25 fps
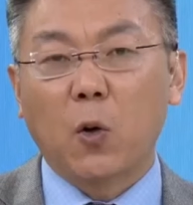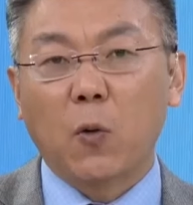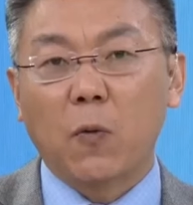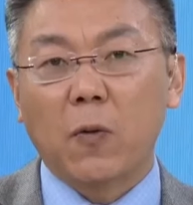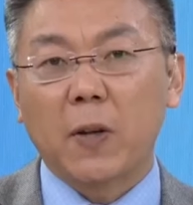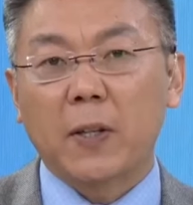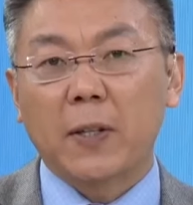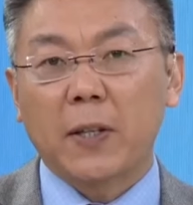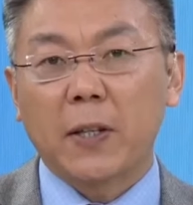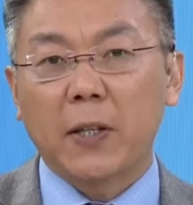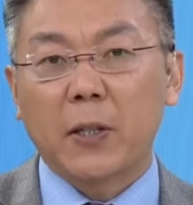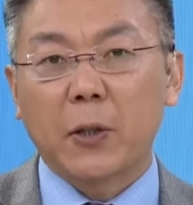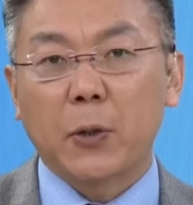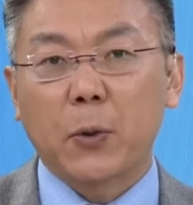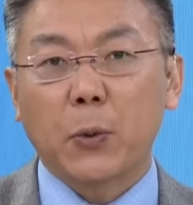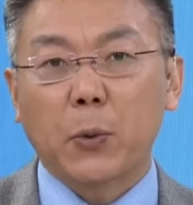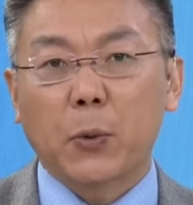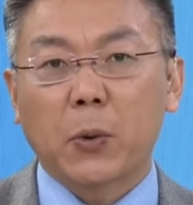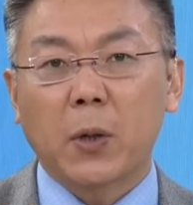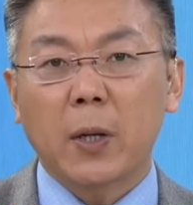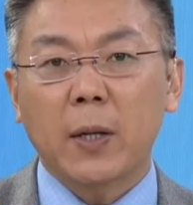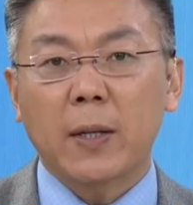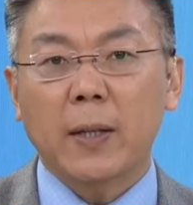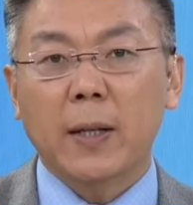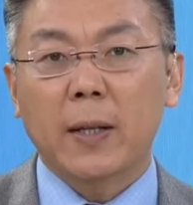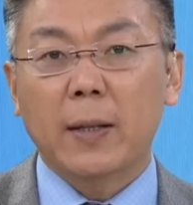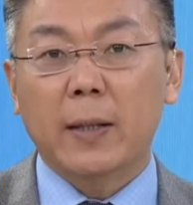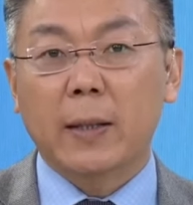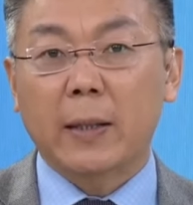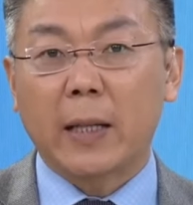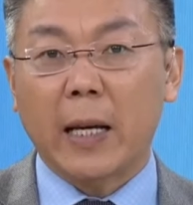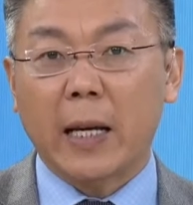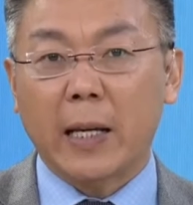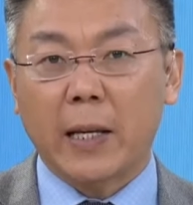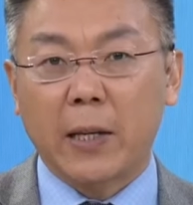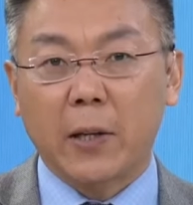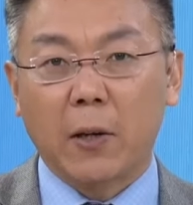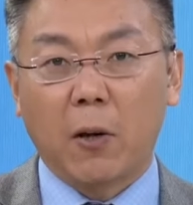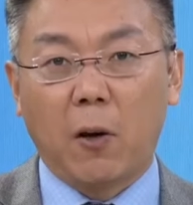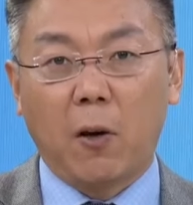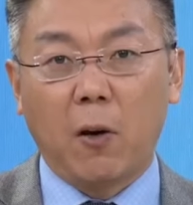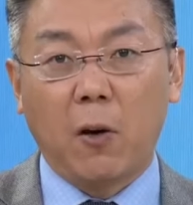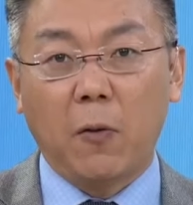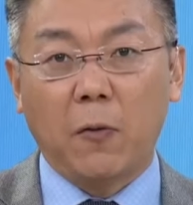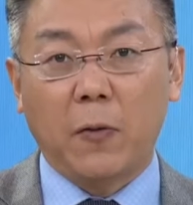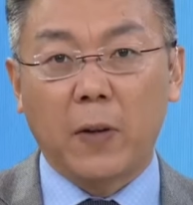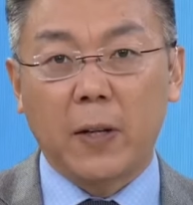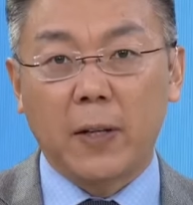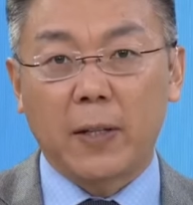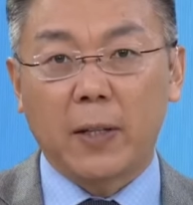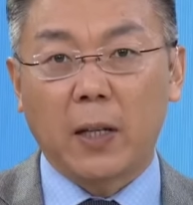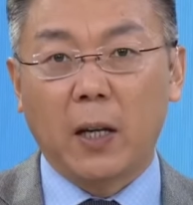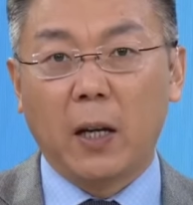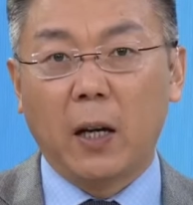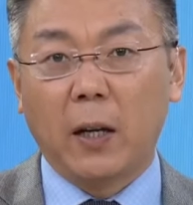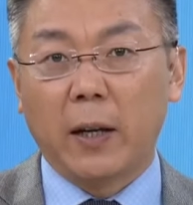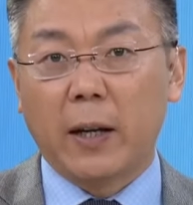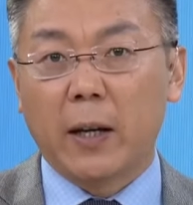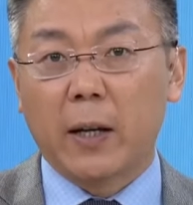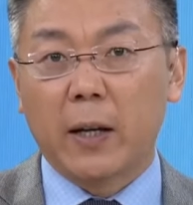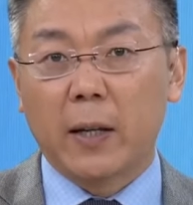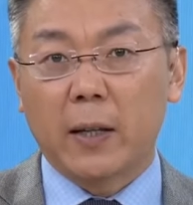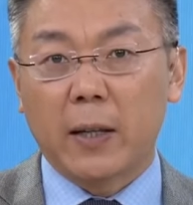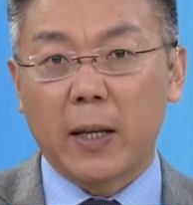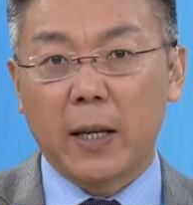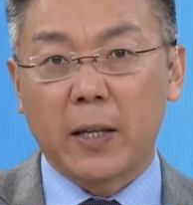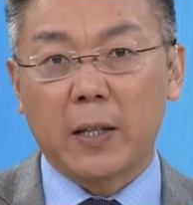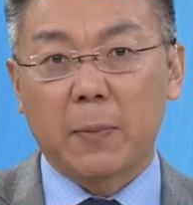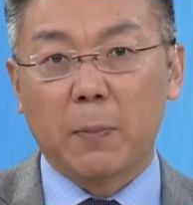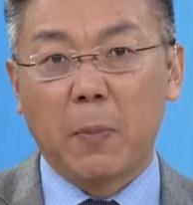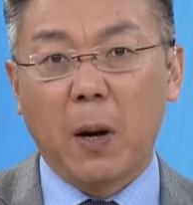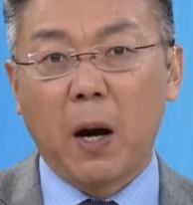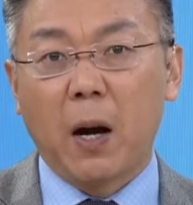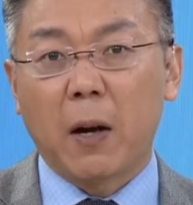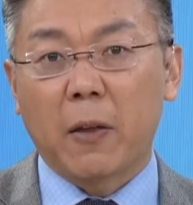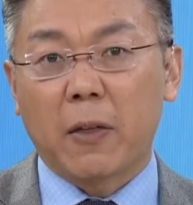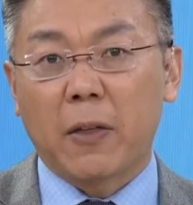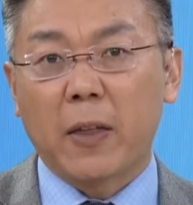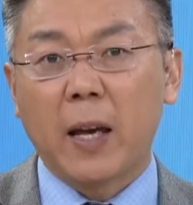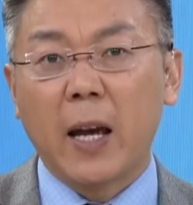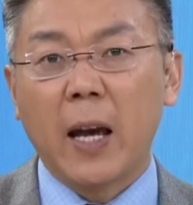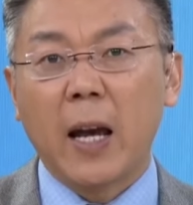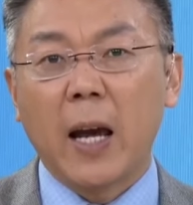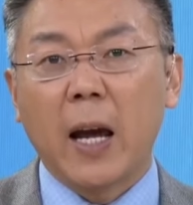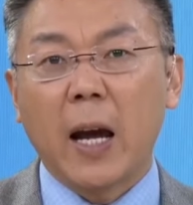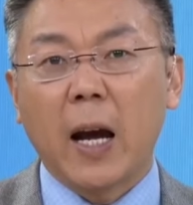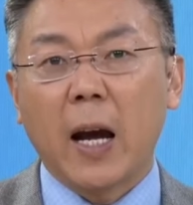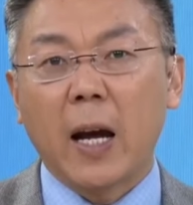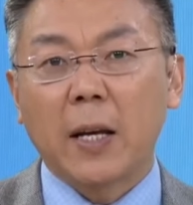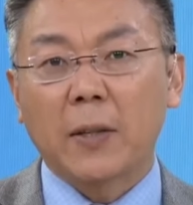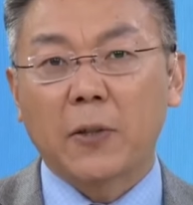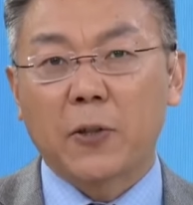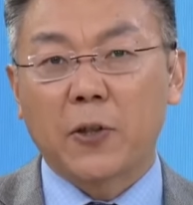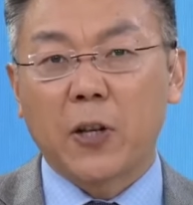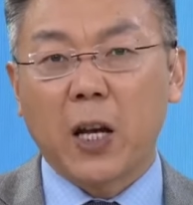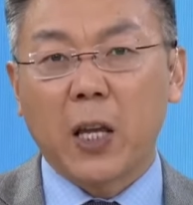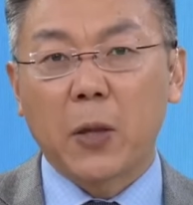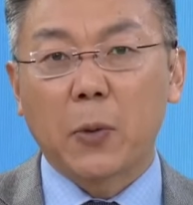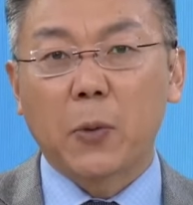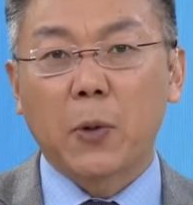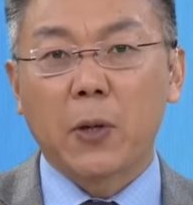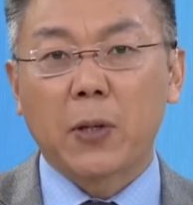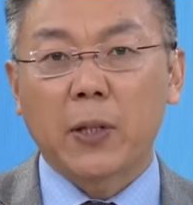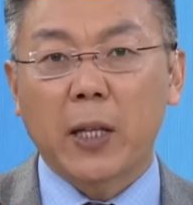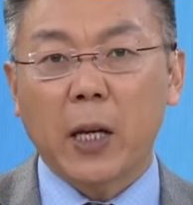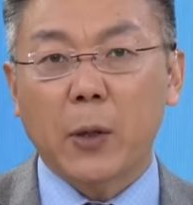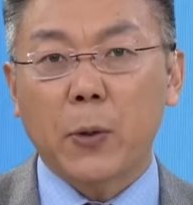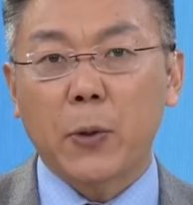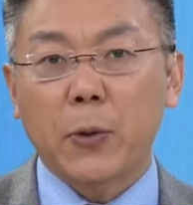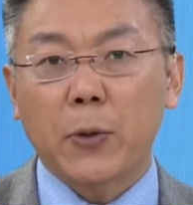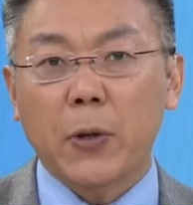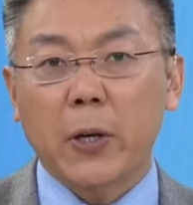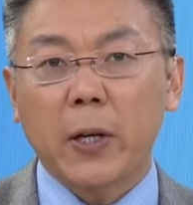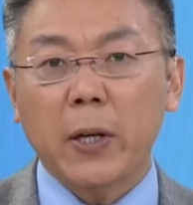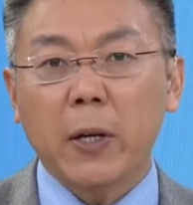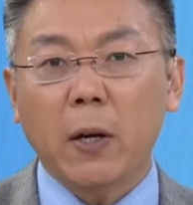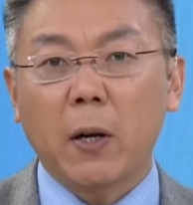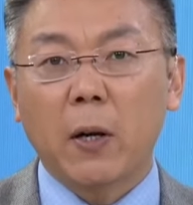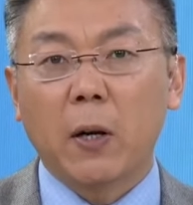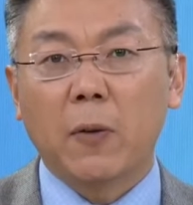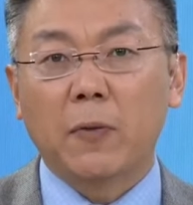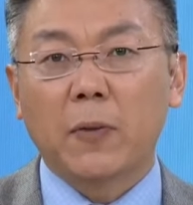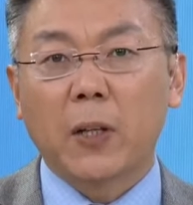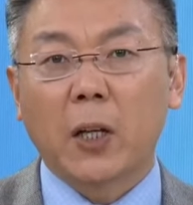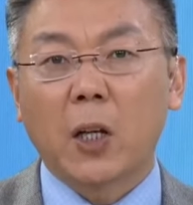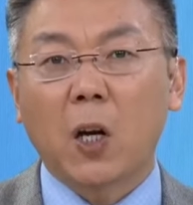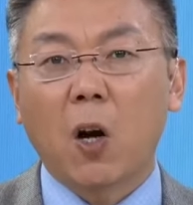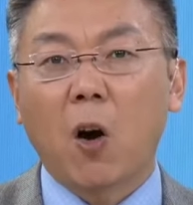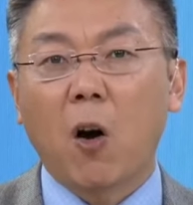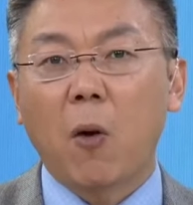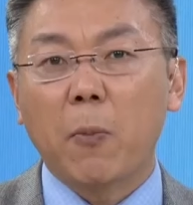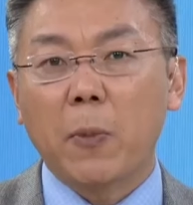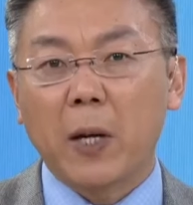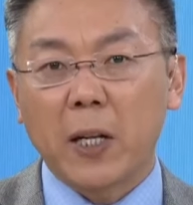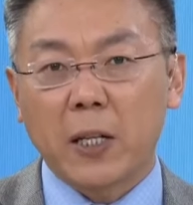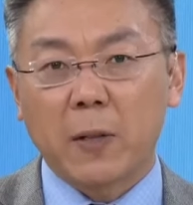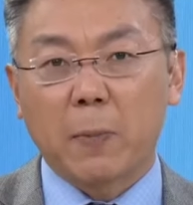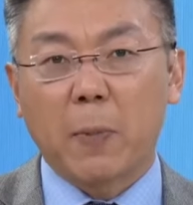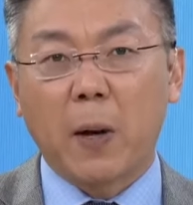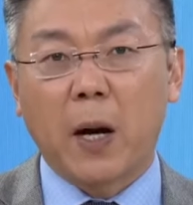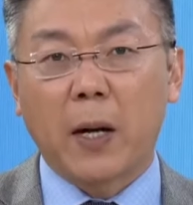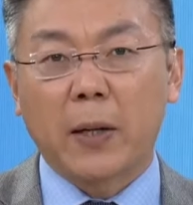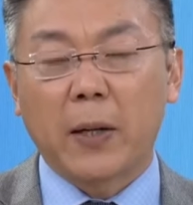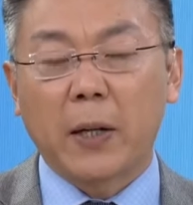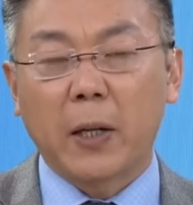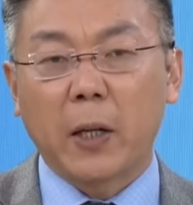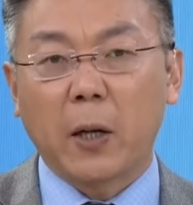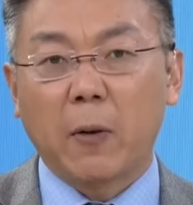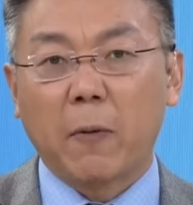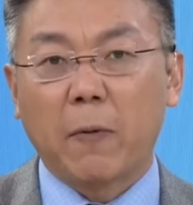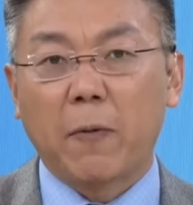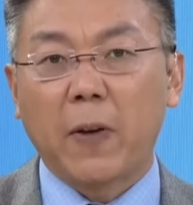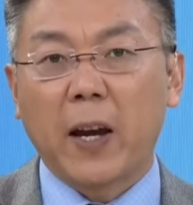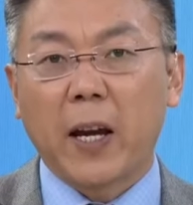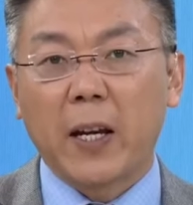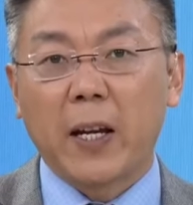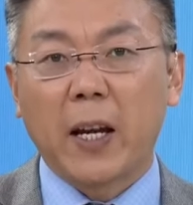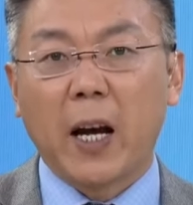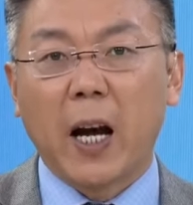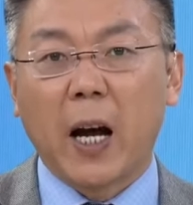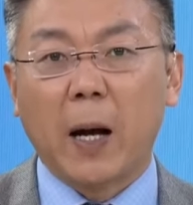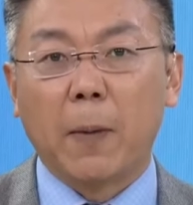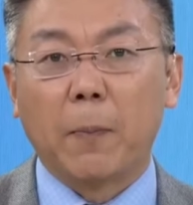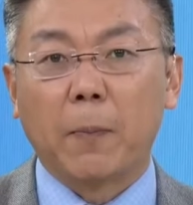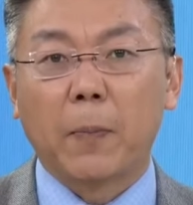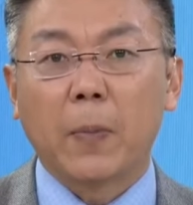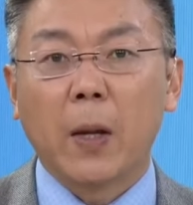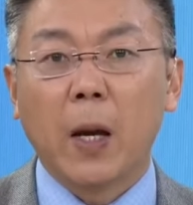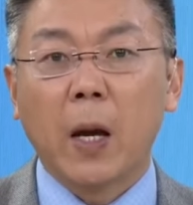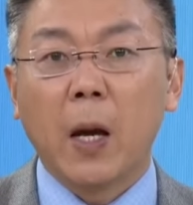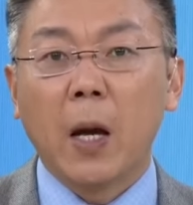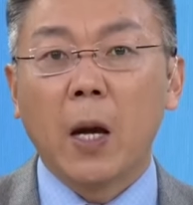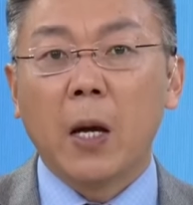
overseas tour since taking office earlier this month as General Secretary of the Communist Party of Vietnam.